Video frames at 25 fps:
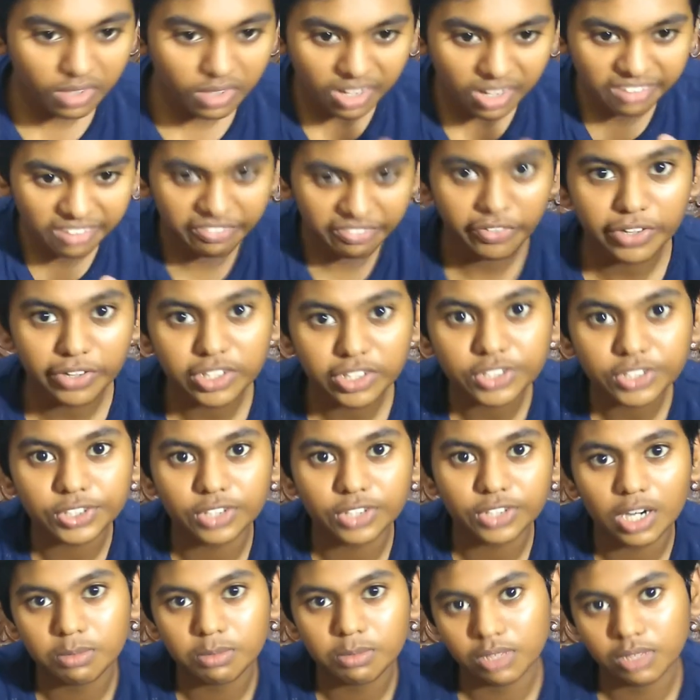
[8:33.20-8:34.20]
For
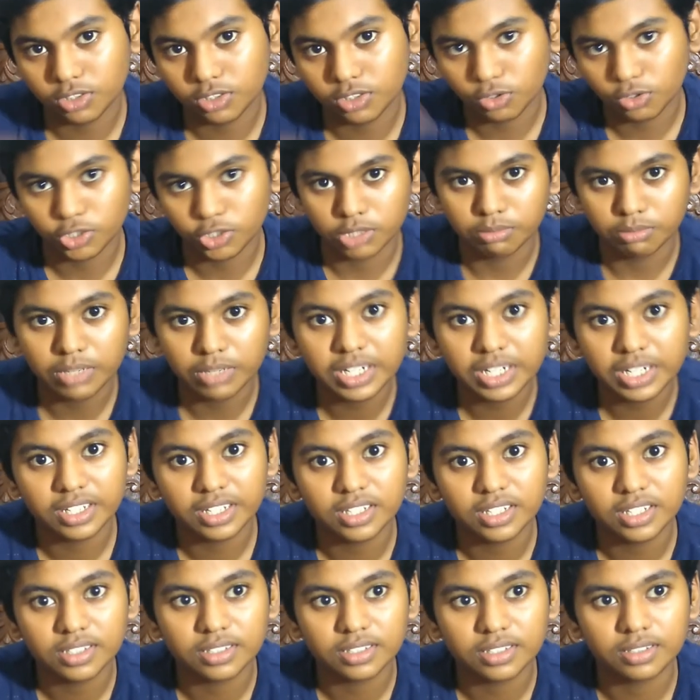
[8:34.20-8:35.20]
Instagram and other social
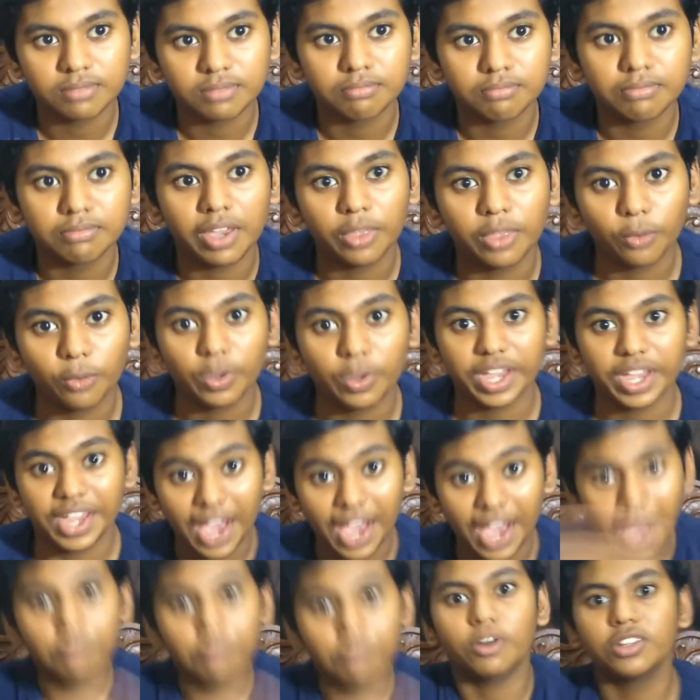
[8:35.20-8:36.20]
medias, and by the way,
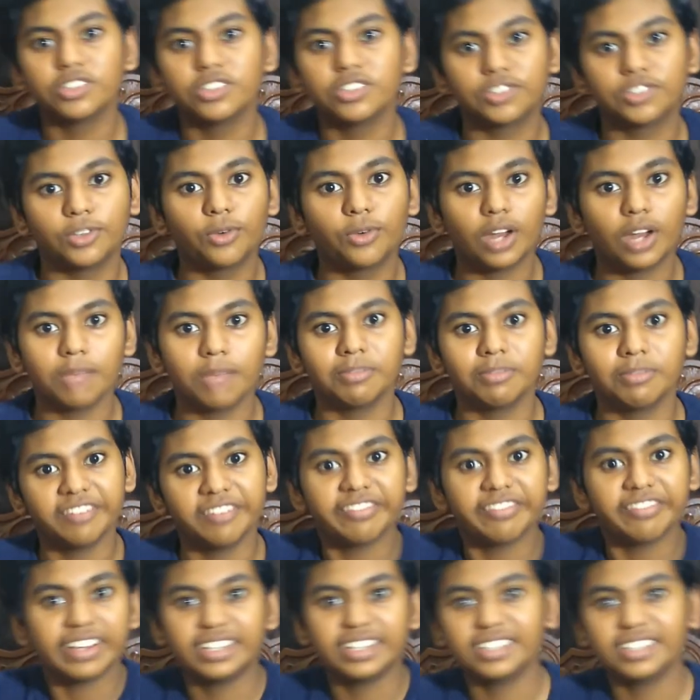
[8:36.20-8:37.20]
I'm on Instagram,
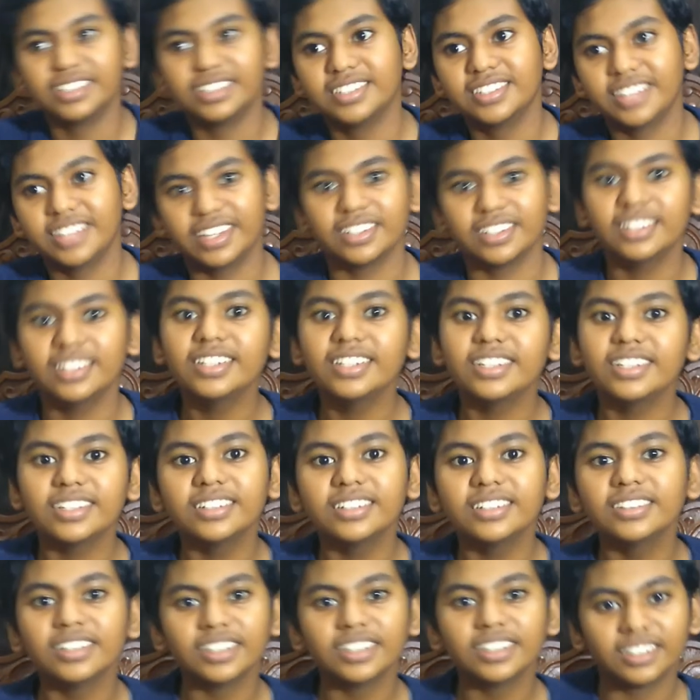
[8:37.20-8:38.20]
if I didn't say earlier,
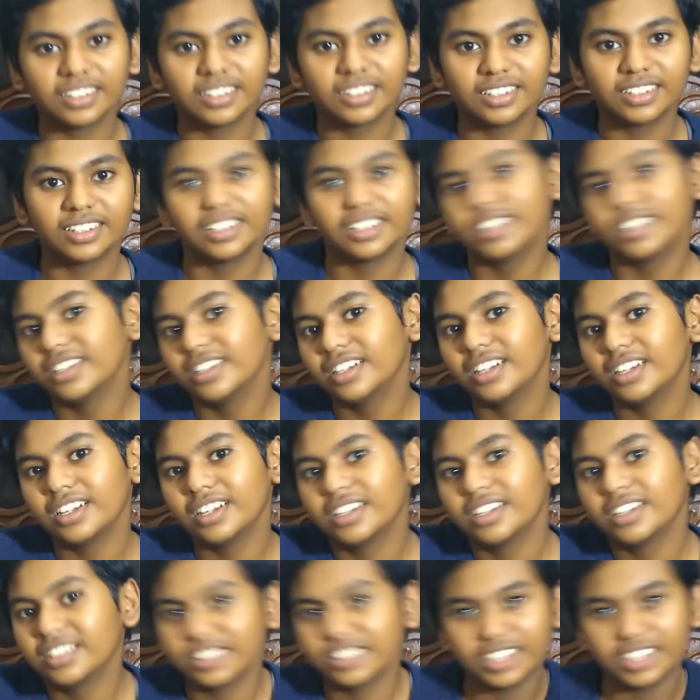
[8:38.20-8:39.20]

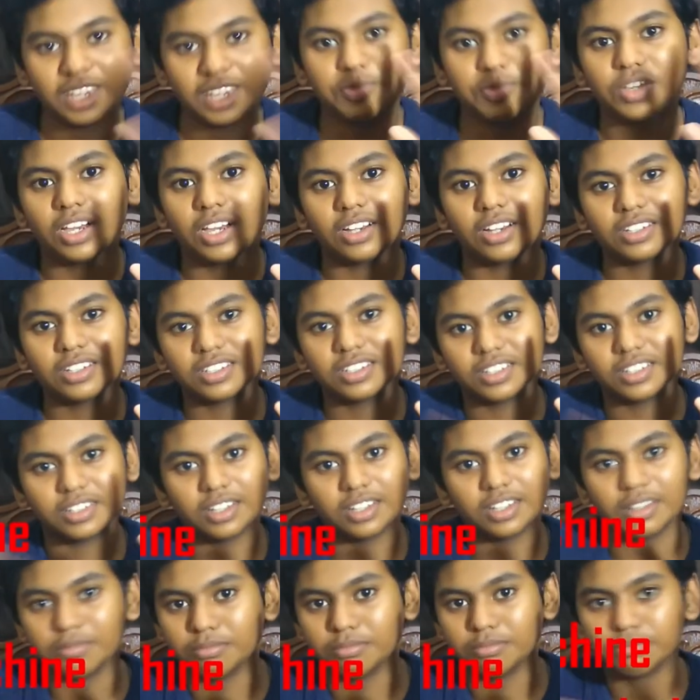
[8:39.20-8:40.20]
check me out,
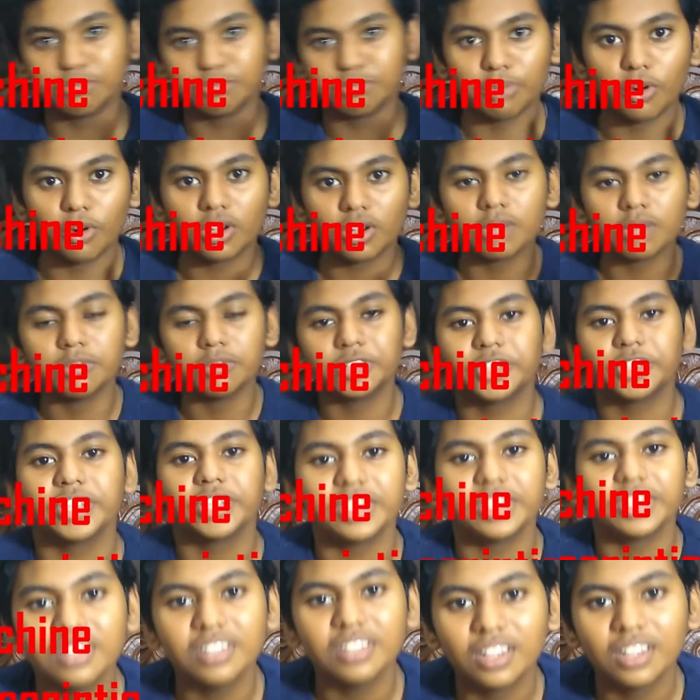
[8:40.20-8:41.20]
I'm Boca
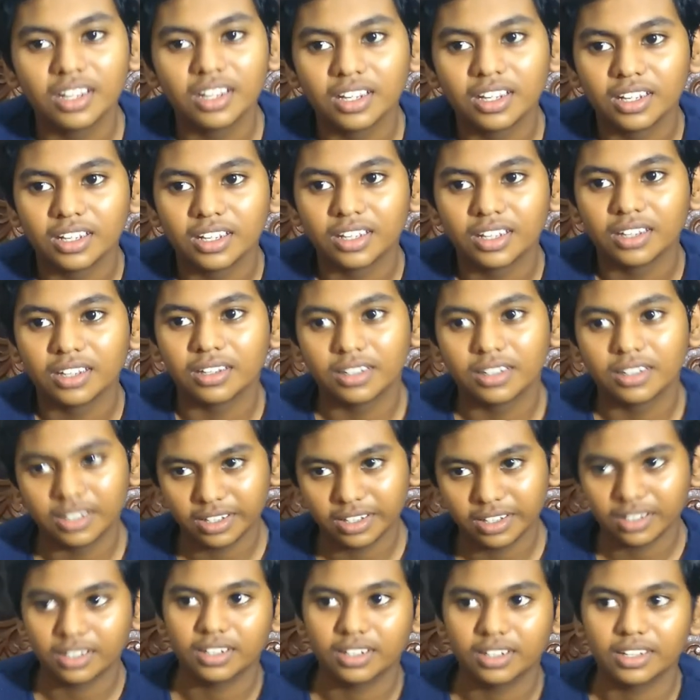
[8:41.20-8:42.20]
Machine.
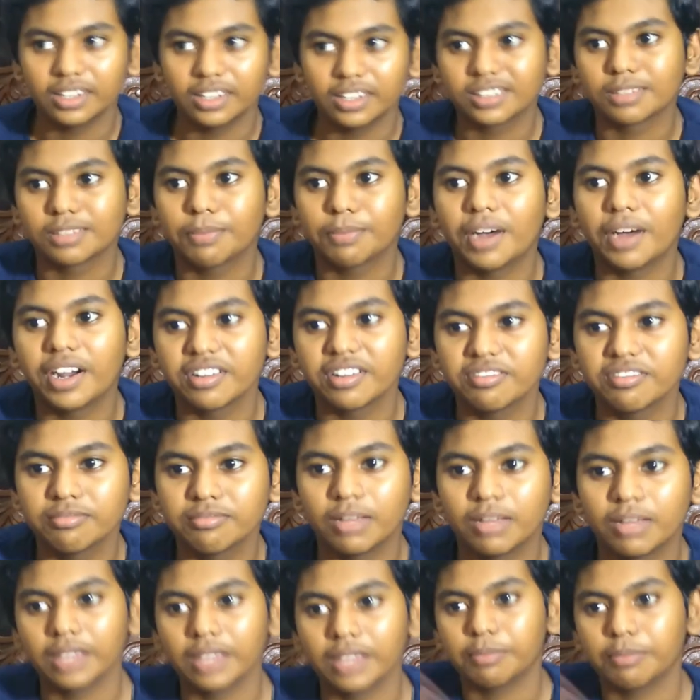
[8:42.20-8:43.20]
It's part of
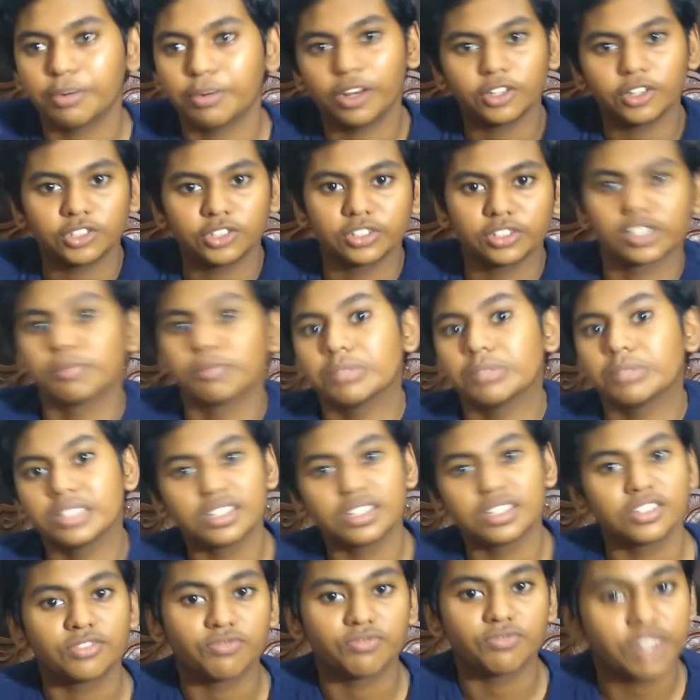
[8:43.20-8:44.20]
my production company,
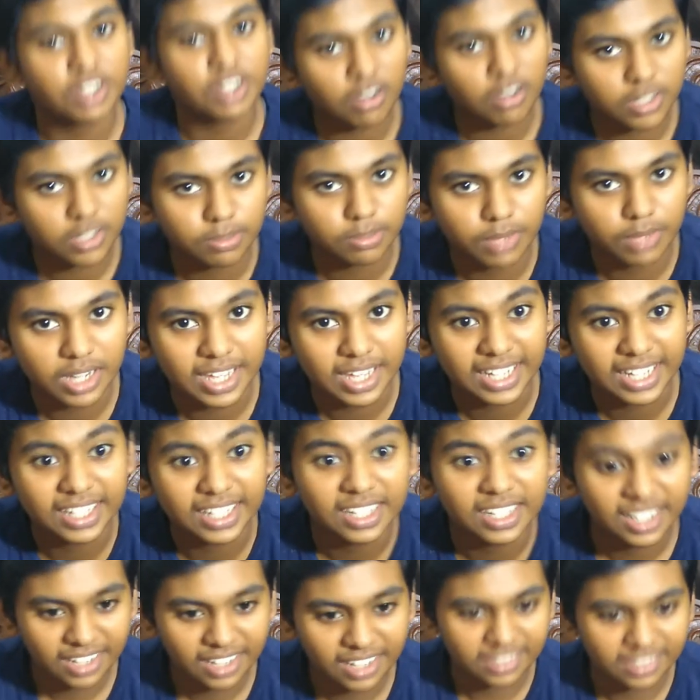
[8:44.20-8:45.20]
it is REDOX Media,
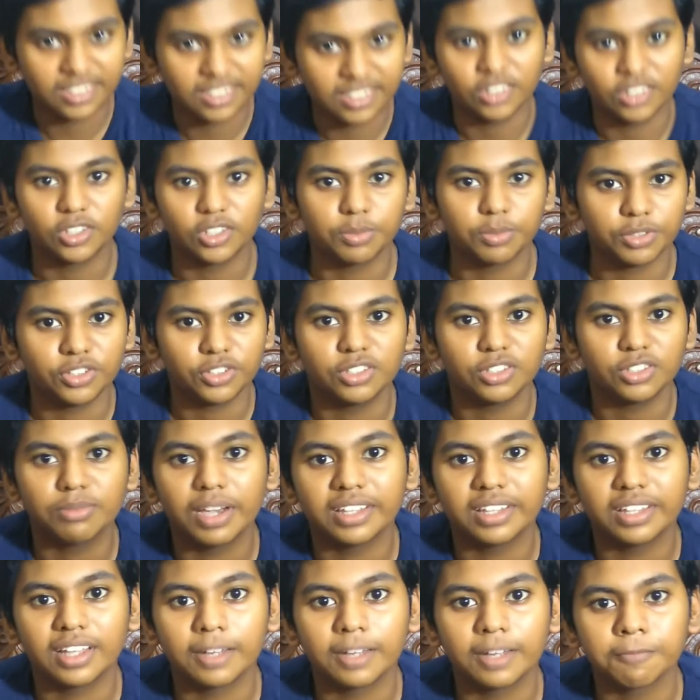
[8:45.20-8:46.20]
this is produced
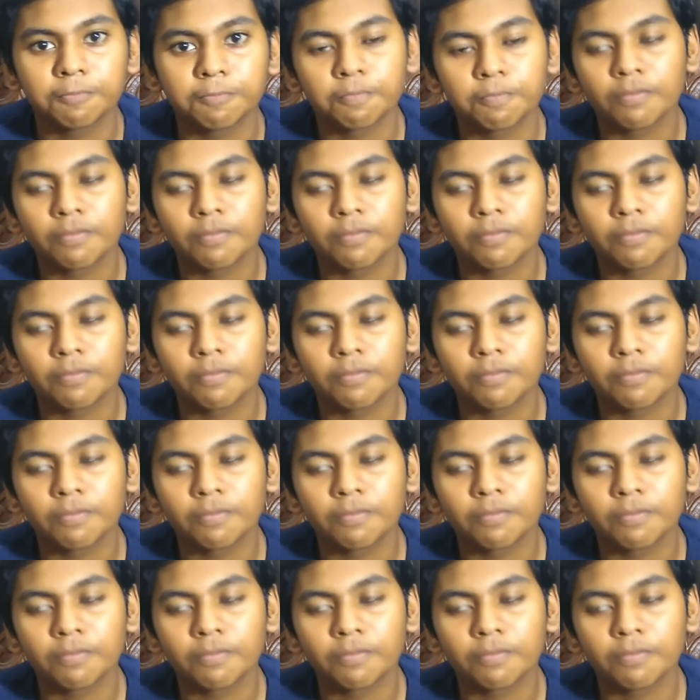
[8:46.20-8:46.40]
by that.